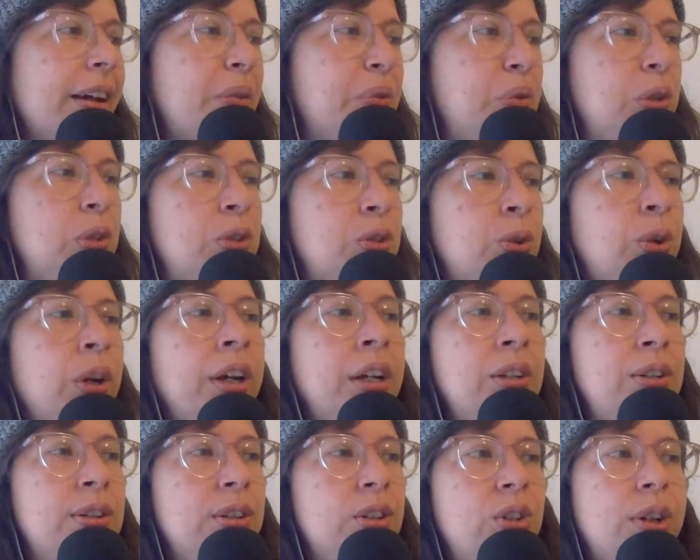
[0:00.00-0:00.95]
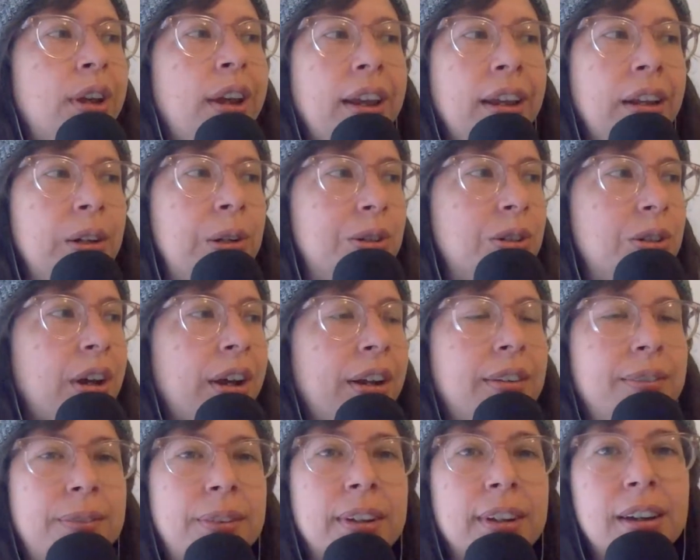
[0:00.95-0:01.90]
I've just tried to change
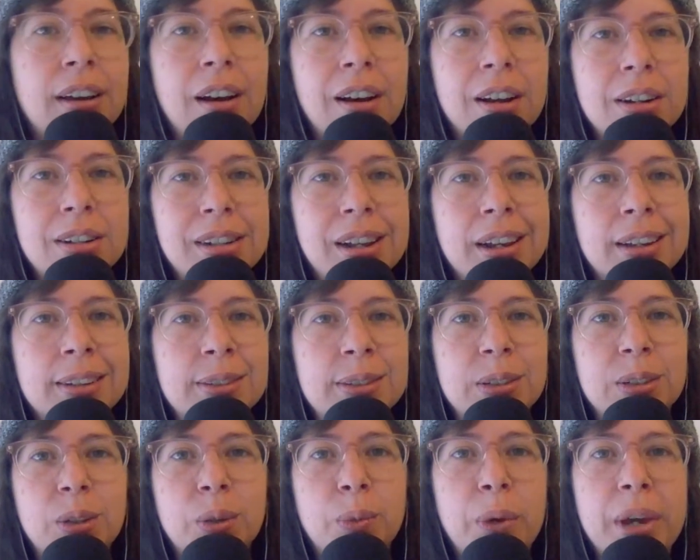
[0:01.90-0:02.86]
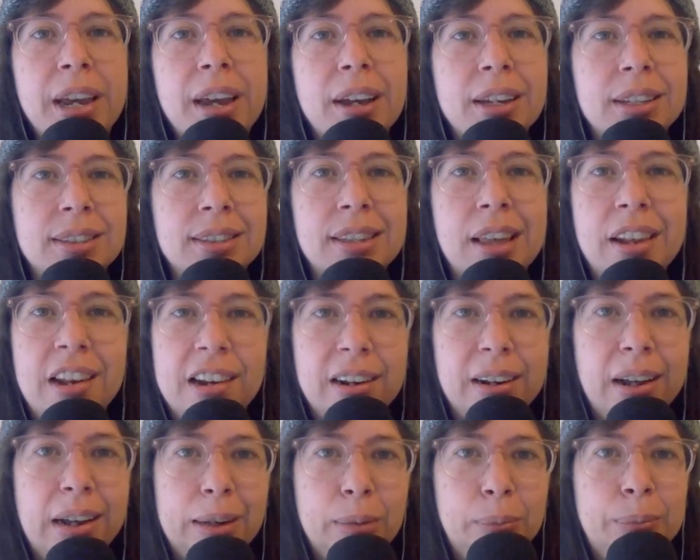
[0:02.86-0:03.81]
kind of the context and the way I set
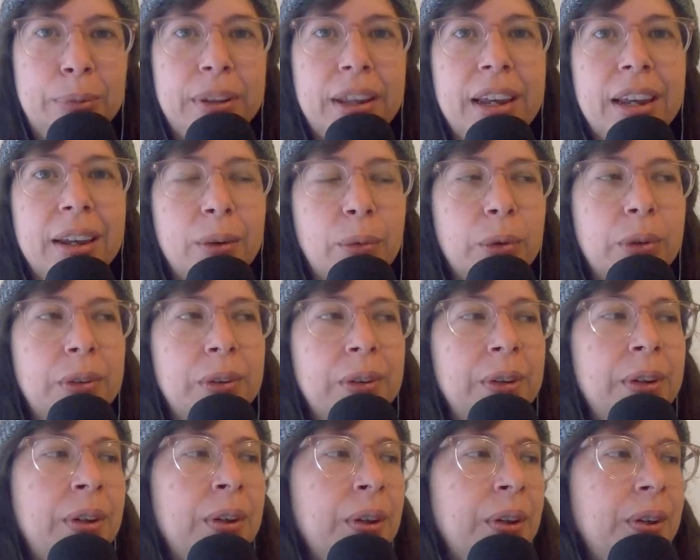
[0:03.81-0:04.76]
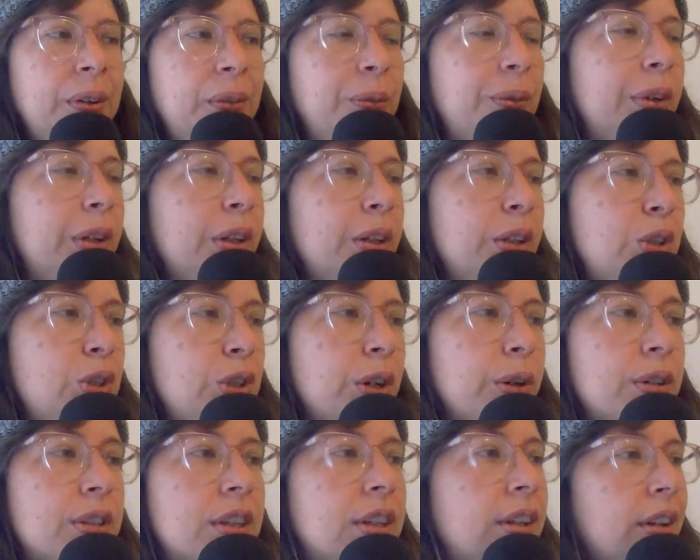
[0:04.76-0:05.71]
it up. Like w- one of the
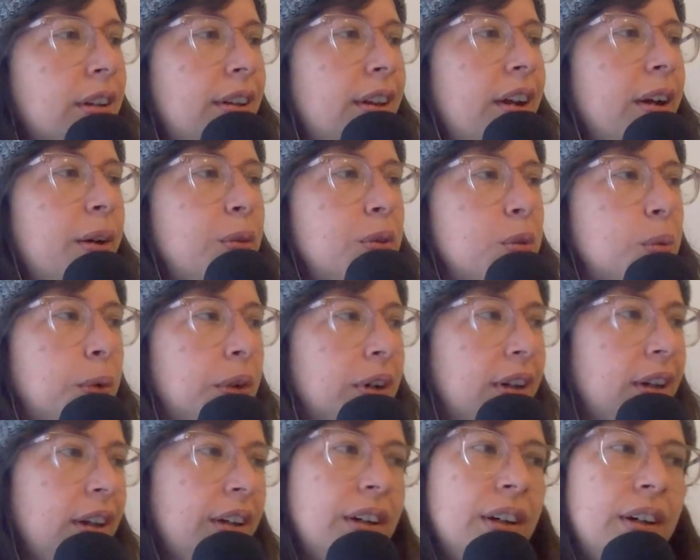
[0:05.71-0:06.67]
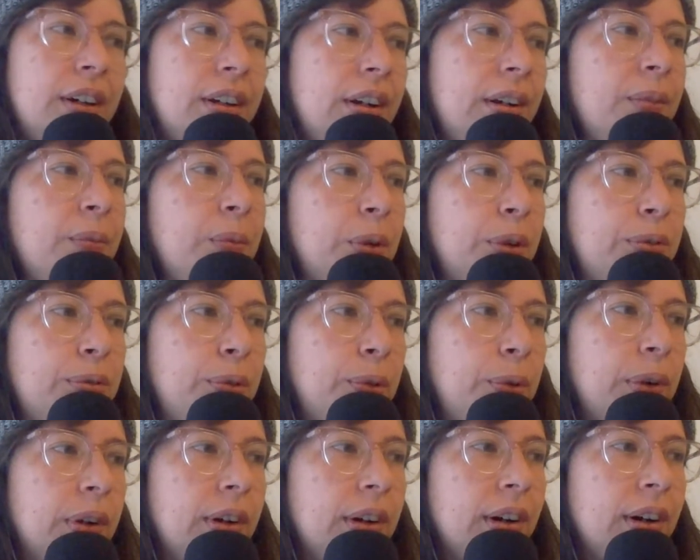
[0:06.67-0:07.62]
jokes that, that I was working on
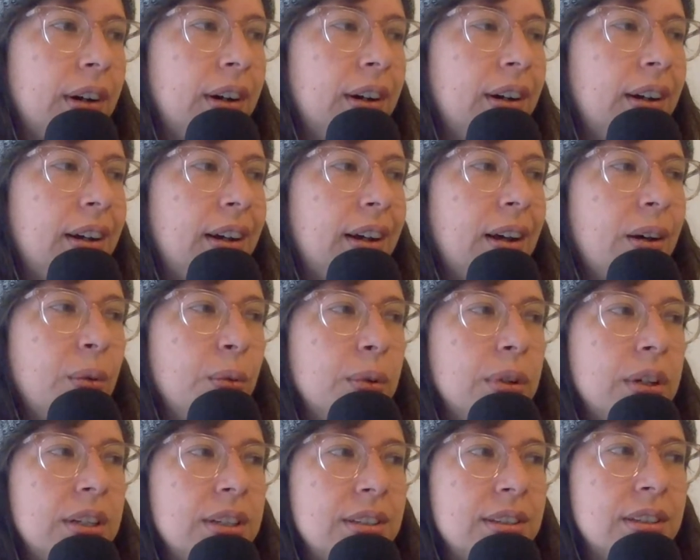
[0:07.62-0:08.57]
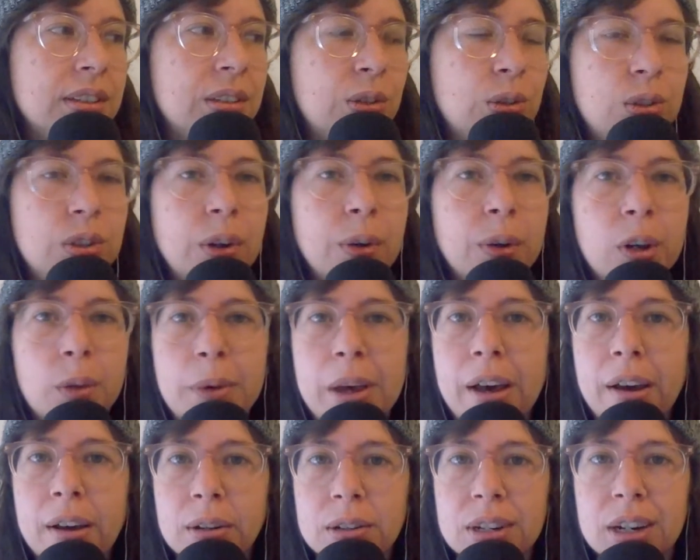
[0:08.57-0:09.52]
before uh, was this joke
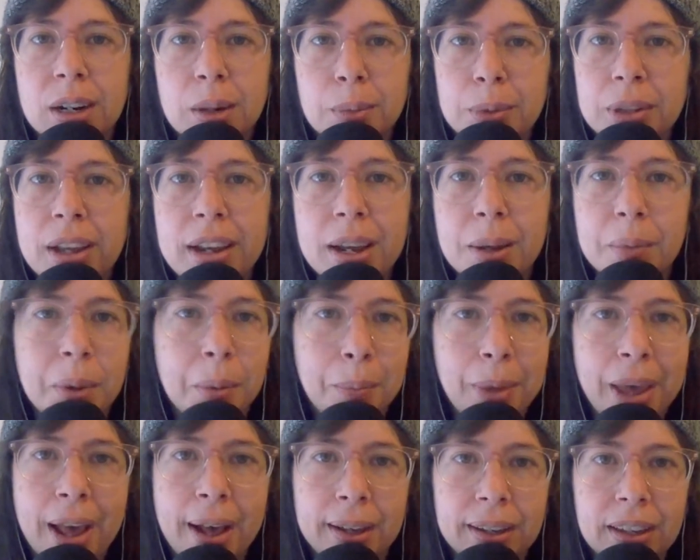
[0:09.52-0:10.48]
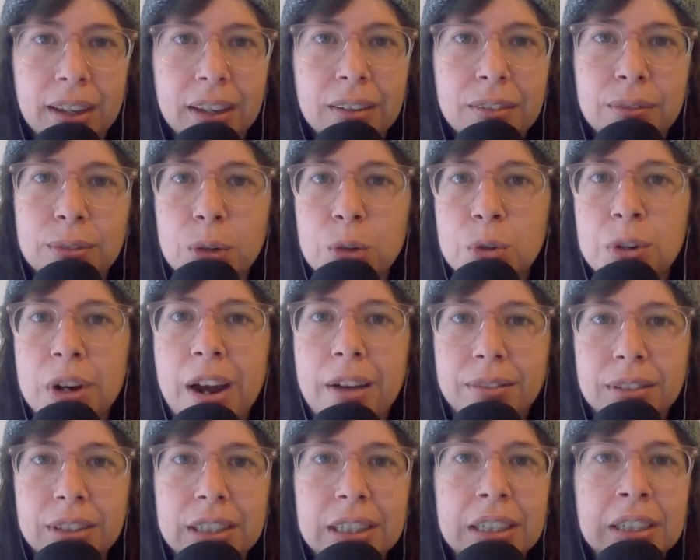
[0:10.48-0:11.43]
about how terrible I am at packing for
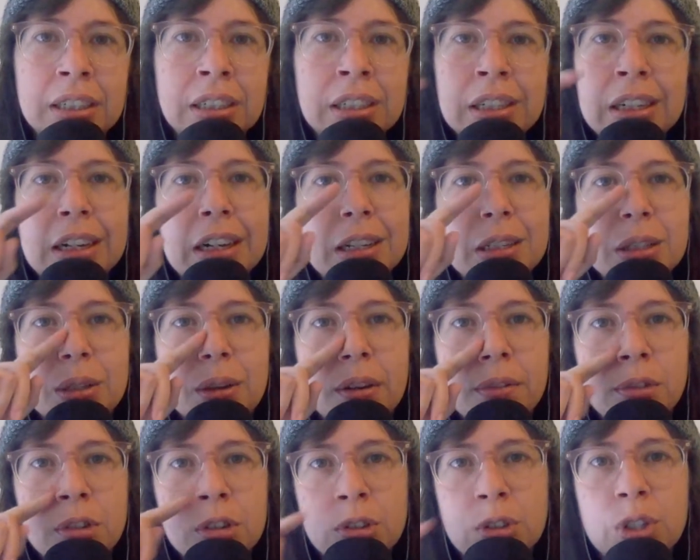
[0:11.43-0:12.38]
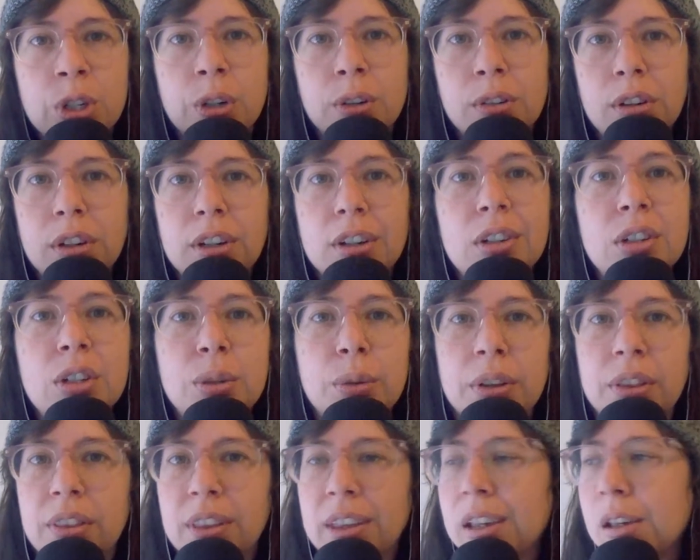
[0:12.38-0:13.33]
traveling. And so I've just turned it into
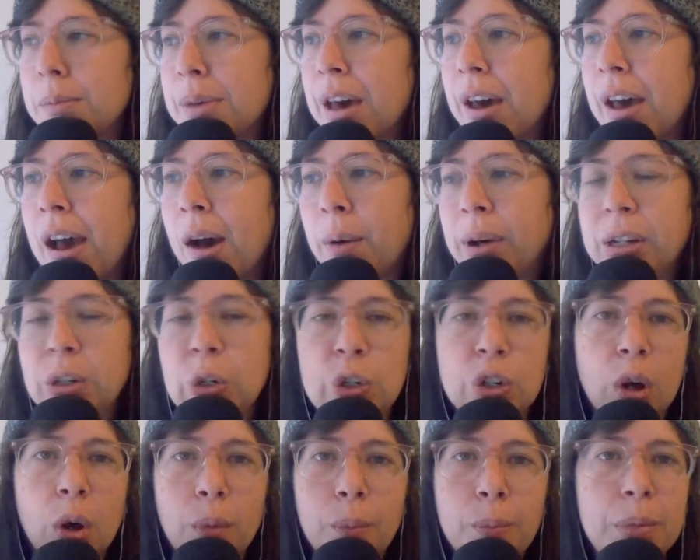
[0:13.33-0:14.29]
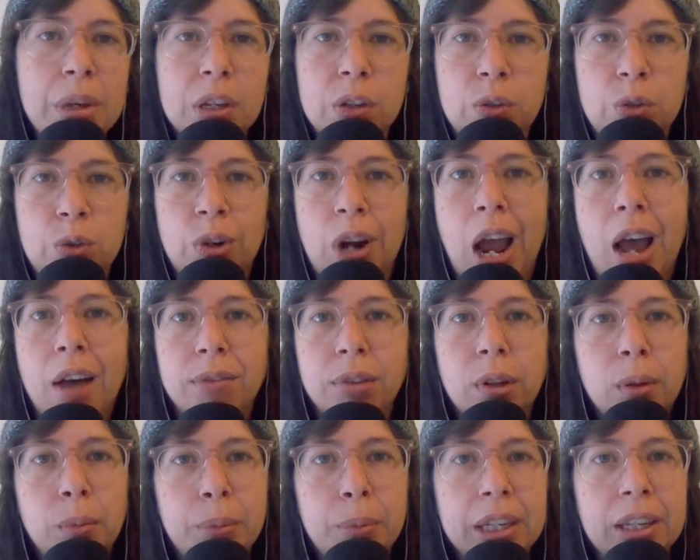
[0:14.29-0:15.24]
a thing about how I don't miss
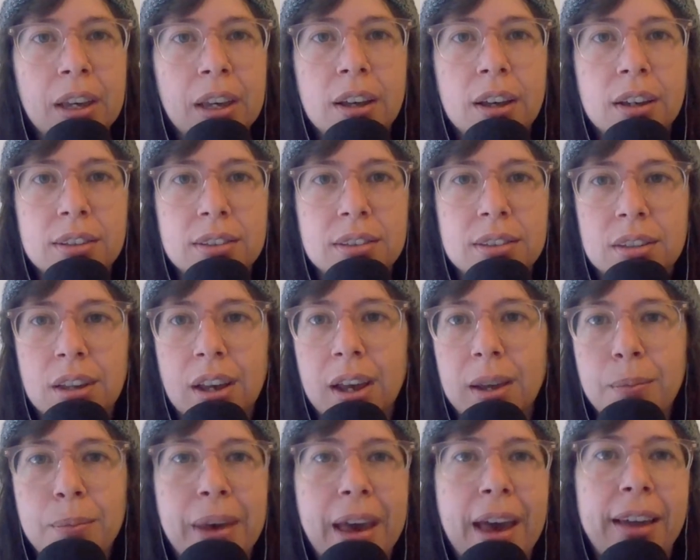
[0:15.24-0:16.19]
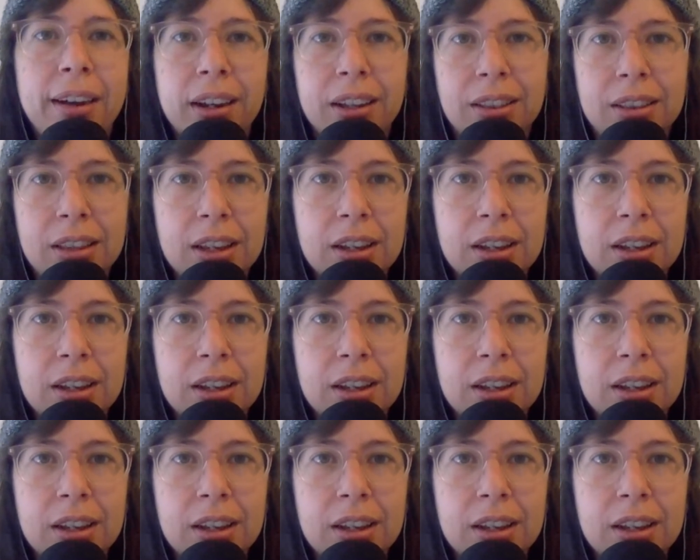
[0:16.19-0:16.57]
travel because I'm bad at